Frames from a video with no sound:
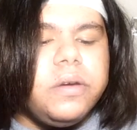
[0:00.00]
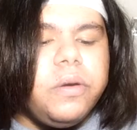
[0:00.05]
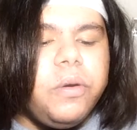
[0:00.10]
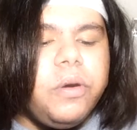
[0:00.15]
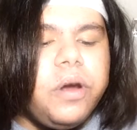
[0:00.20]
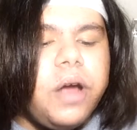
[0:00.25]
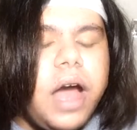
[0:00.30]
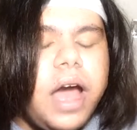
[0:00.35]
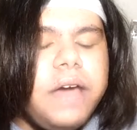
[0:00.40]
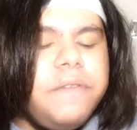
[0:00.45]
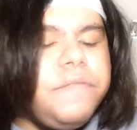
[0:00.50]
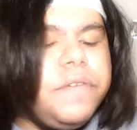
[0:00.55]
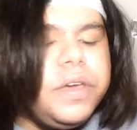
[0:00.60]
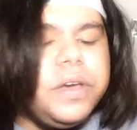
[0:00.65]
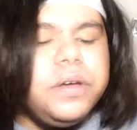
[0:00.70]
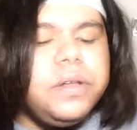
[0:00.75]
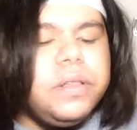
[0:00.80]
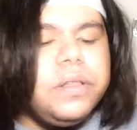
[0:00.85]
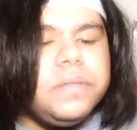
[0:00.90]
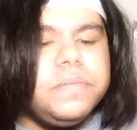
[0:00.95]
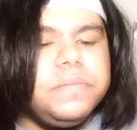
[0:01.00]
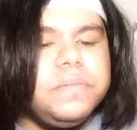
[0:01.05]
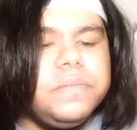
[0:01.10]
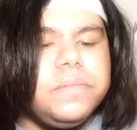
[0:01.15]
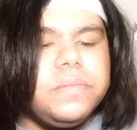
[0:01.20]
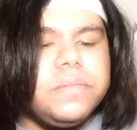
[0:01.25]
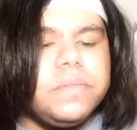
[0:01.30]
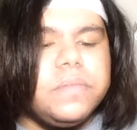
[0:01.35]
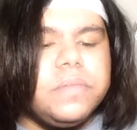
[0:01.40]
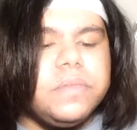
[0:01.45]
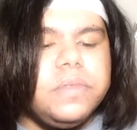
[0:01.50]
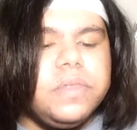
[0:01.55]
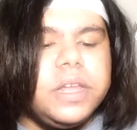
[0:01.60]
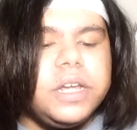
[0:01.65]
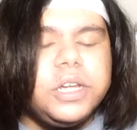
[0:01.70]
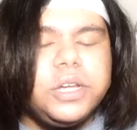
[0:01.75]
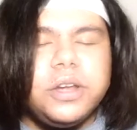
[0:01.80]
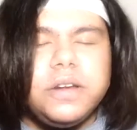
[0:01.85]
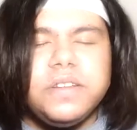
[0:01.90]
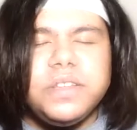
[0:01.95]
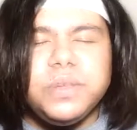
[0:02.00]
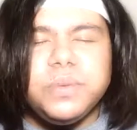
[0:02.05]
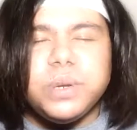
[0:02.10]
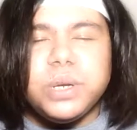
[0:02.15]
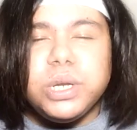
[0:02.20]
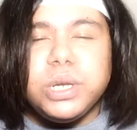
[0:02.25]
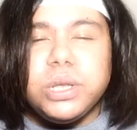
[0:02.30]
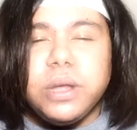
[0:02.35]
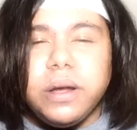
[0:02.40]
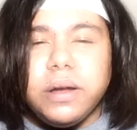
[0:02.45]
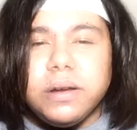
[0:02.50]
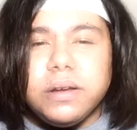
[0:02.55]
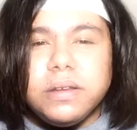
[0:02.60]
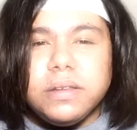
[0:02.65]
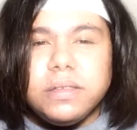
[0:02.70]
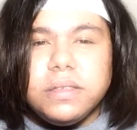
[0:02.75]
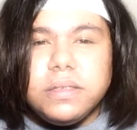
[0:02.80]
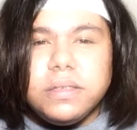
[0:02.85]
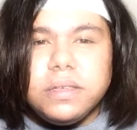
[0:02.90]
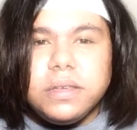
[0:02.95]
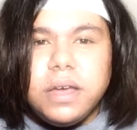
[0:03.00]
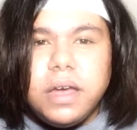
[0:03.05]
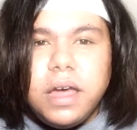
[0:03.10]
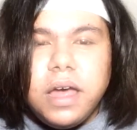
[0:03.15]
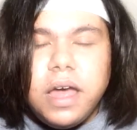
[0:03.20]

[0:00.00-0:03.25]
Or I feel they should have switched songs.